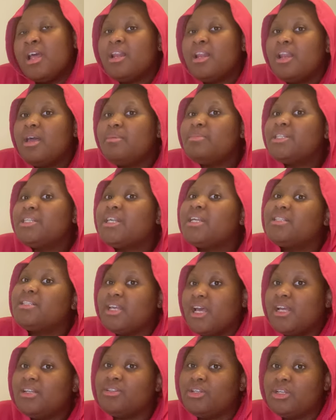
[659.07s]
let me say
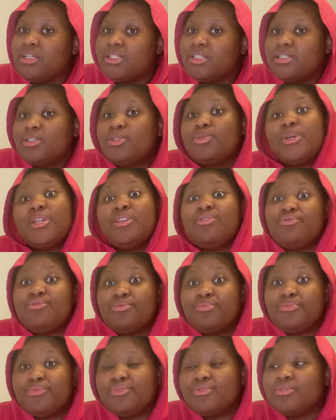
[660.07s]
$10, 20
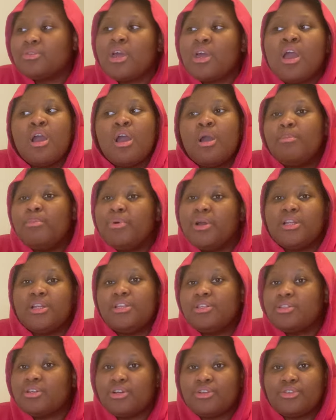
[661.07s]
rubles. But in
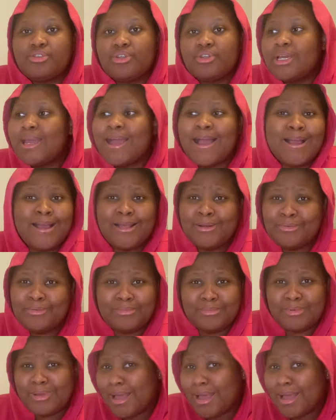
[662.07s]
this country, I cannot.